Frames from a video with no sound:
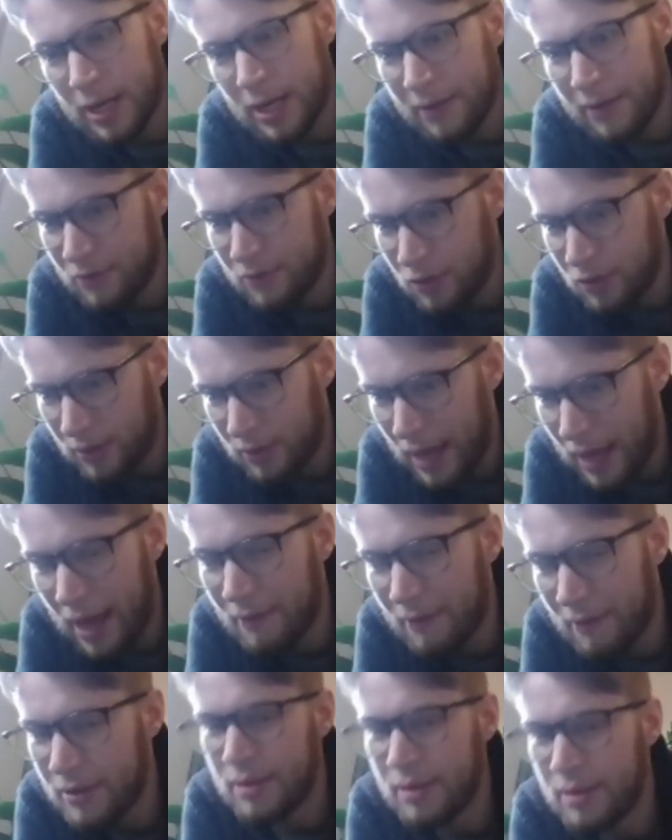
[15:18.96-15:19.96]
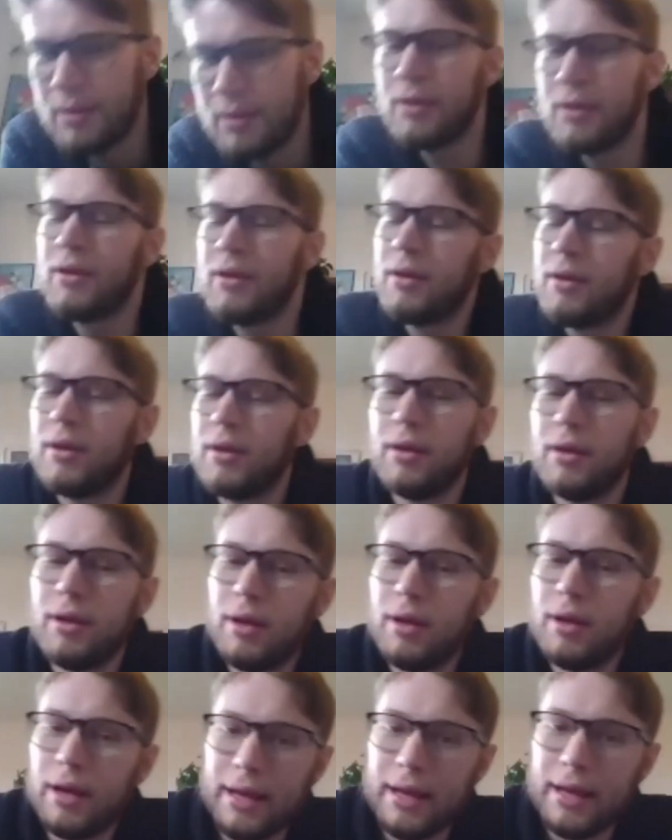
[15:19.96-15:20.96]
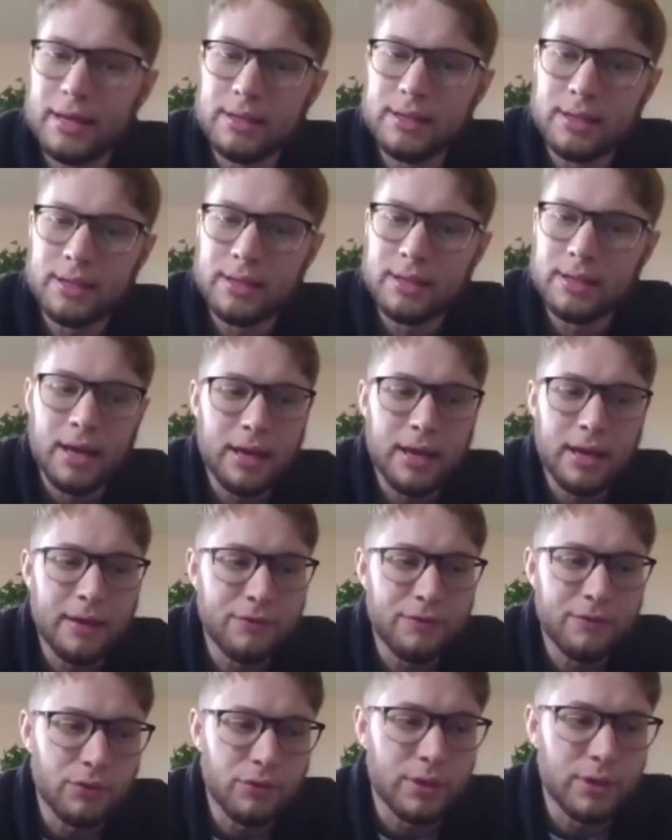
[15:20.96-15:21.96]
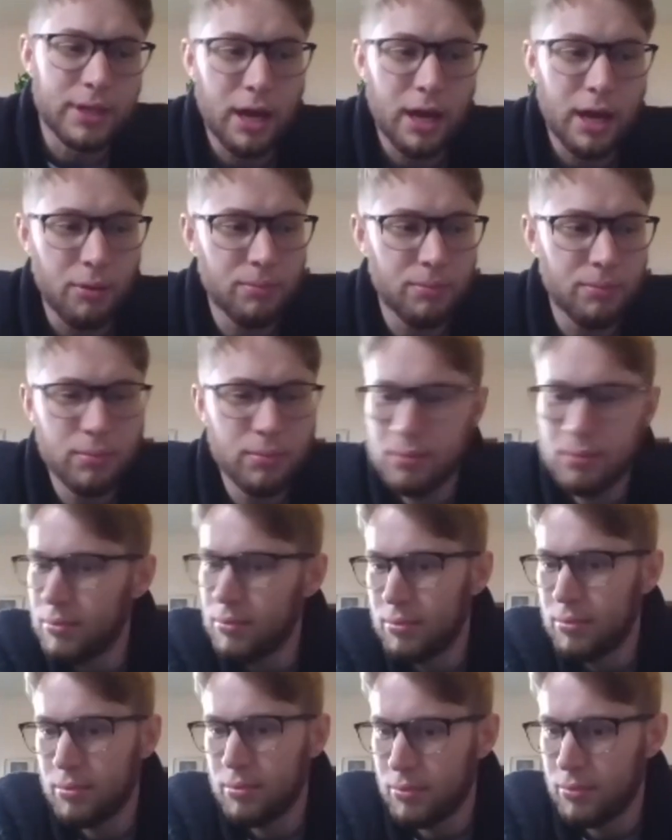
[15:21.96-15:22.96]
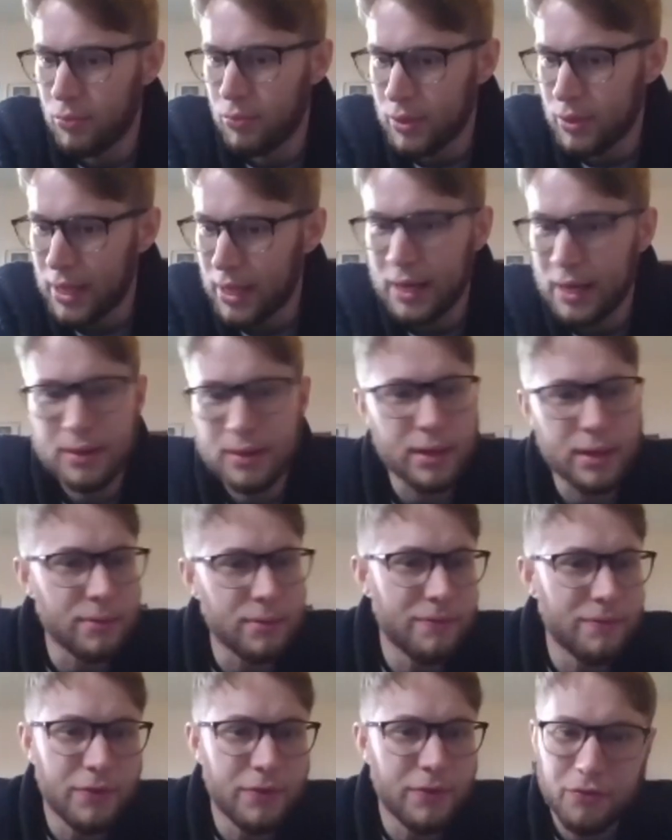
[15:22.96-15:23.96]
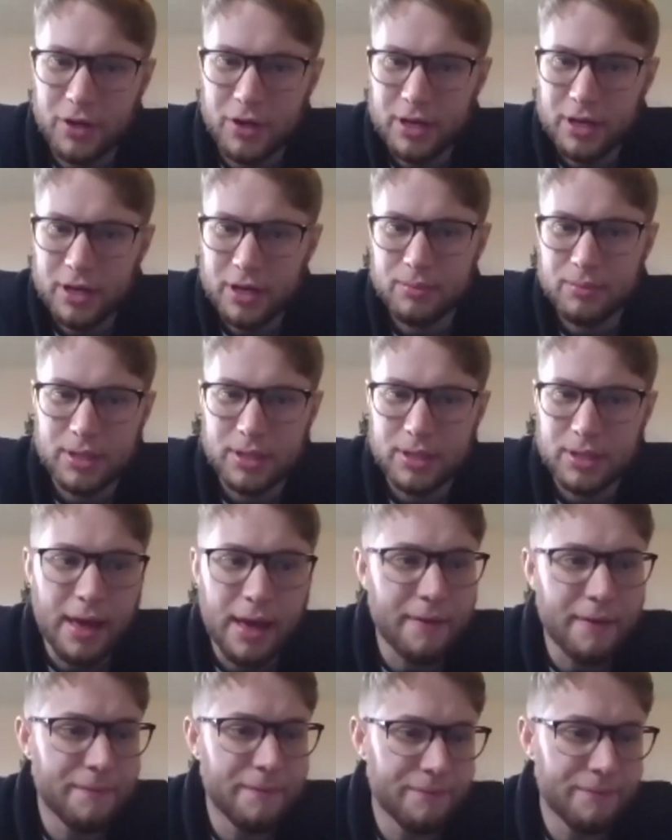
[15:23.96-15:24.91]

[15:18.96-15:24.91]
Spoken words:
it if you don't have it. And if you need help with anything, feel free to come to that.